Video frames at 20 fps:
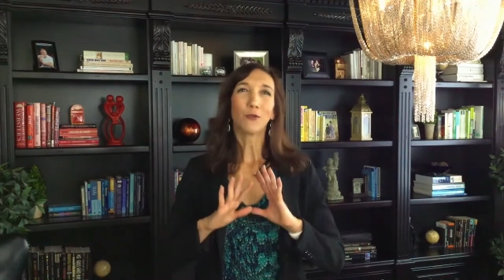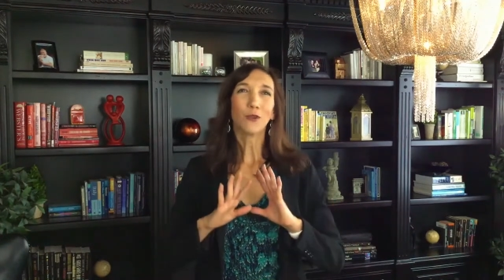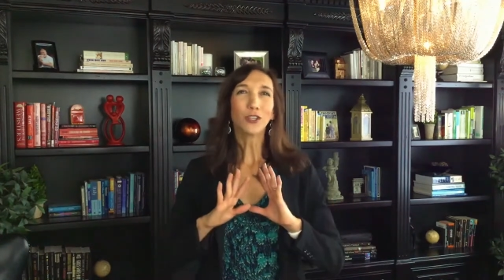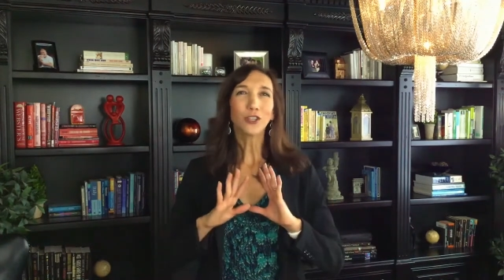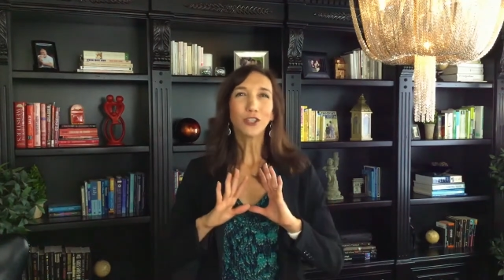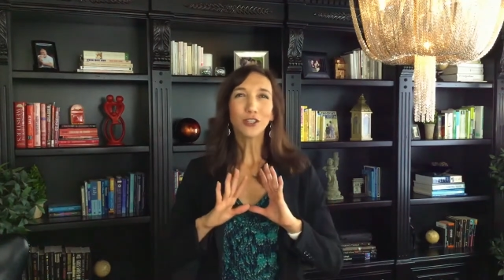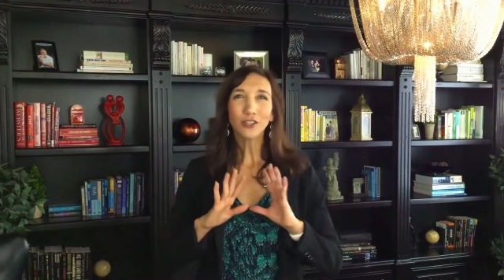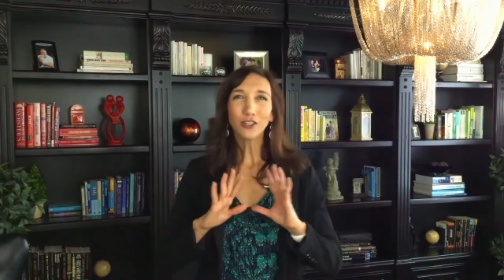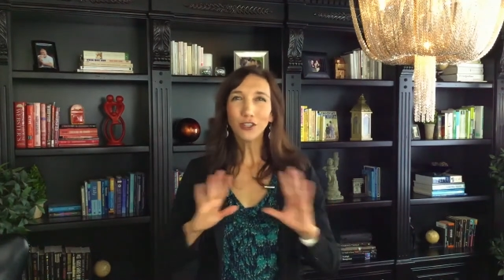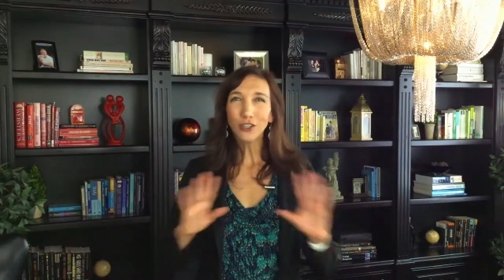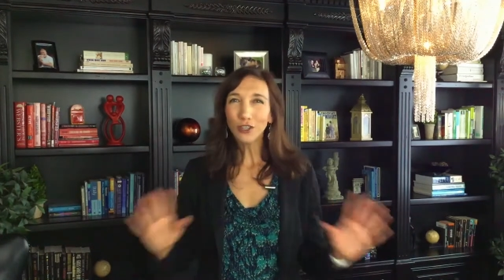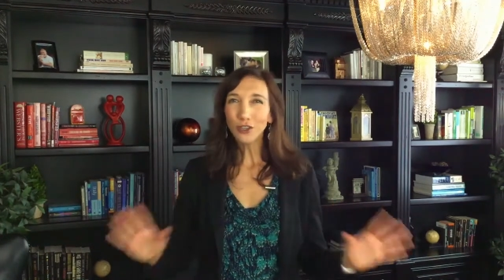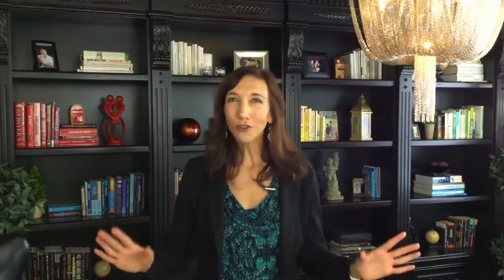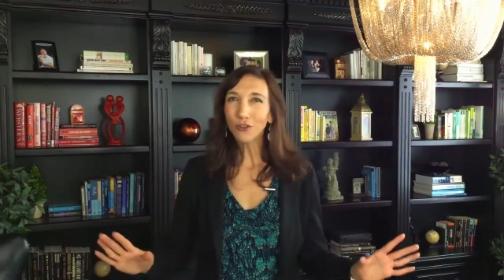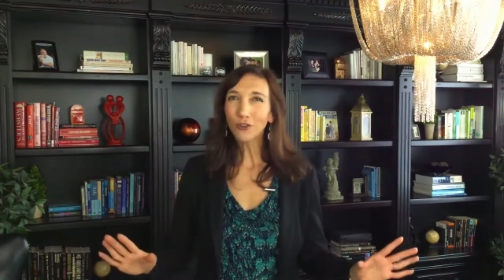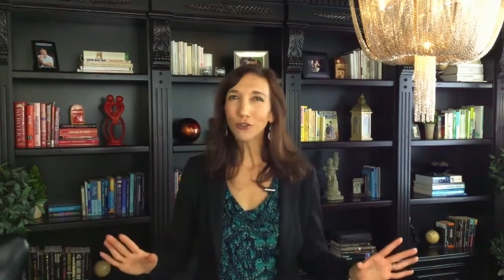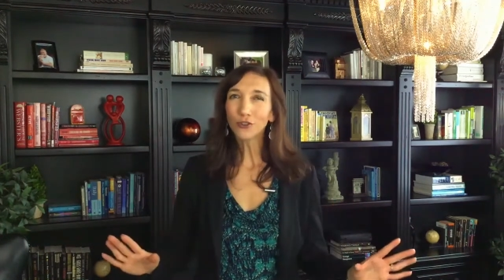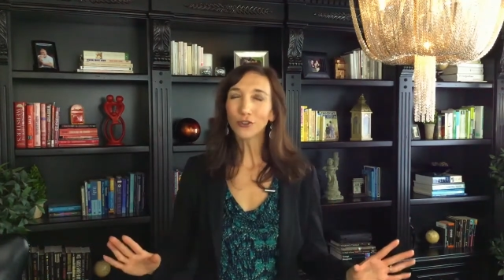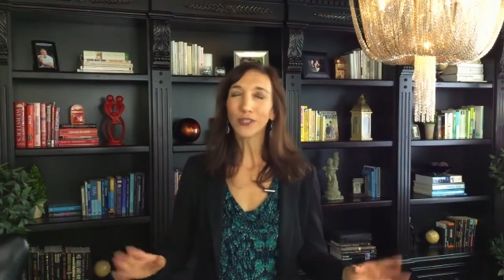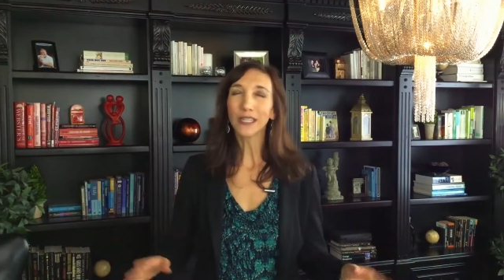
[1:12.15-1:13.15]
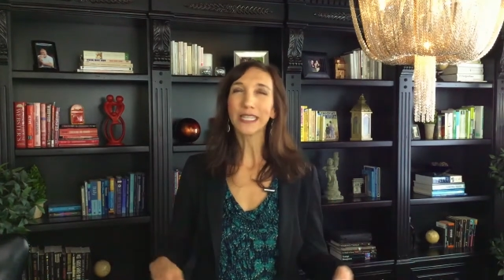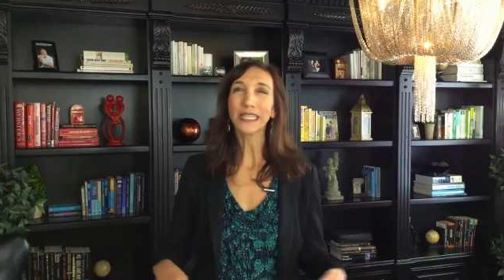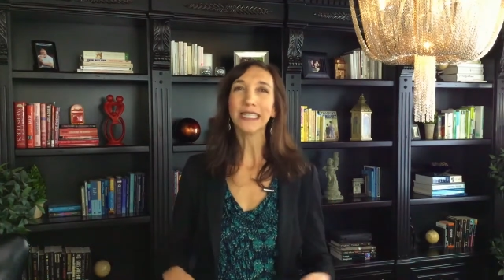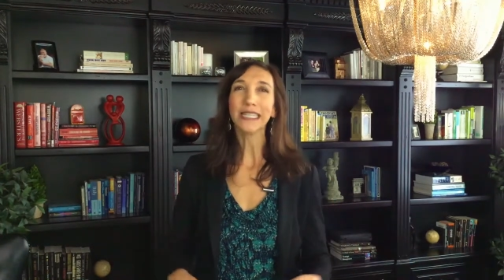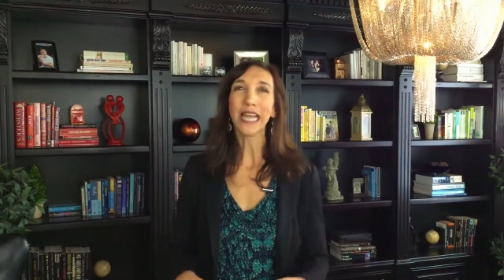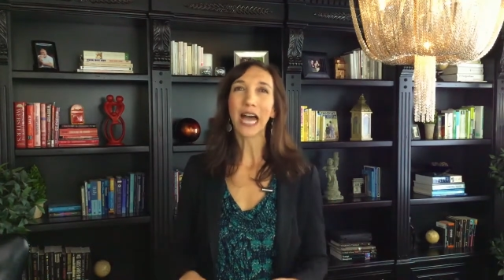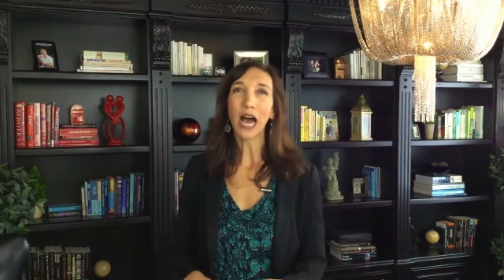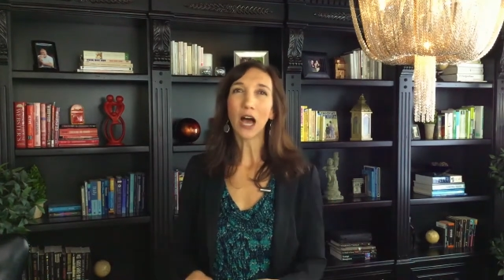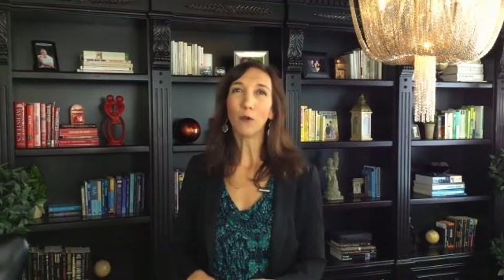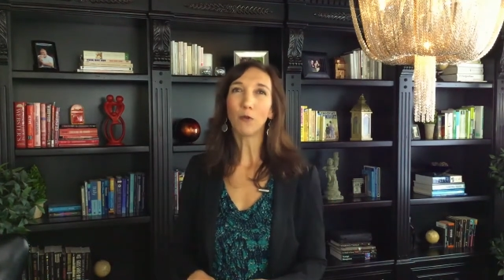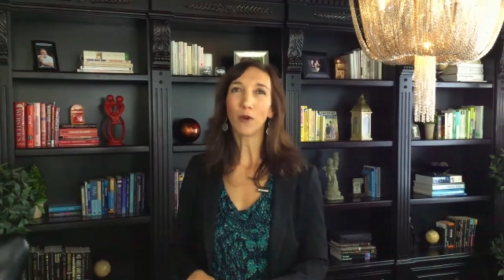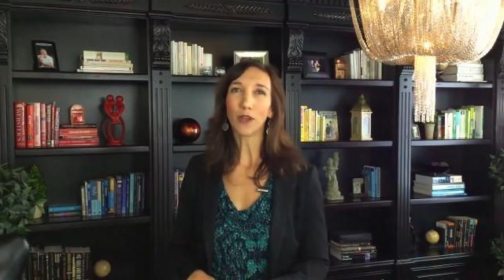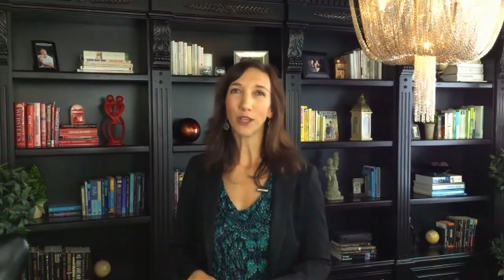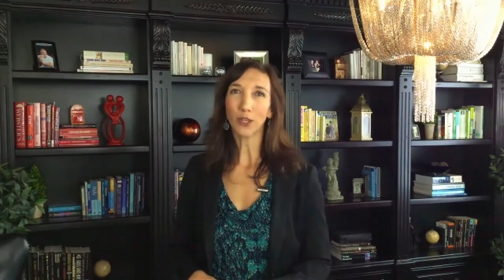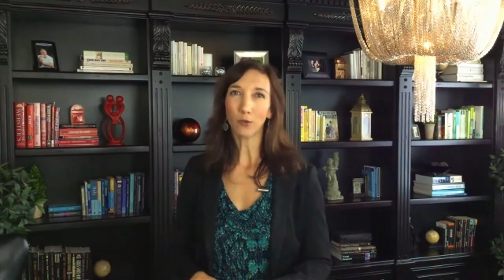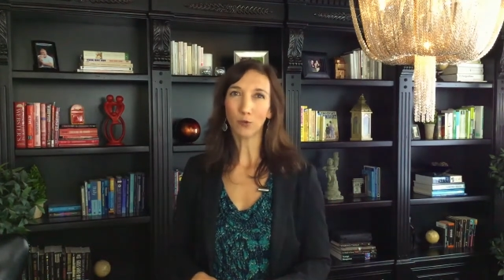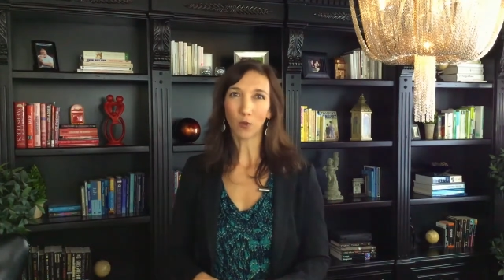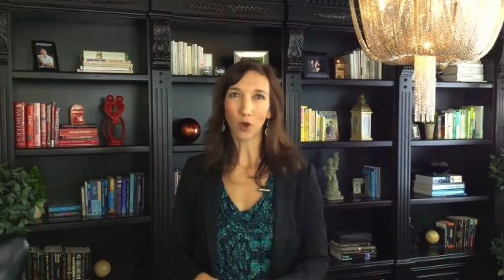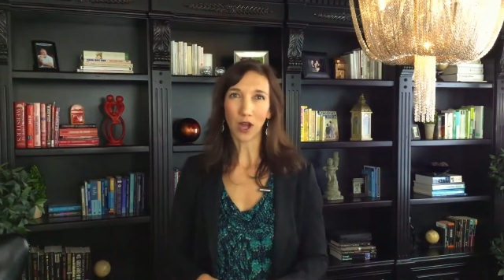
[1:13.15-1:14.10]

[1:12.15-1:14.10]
which is usually not what you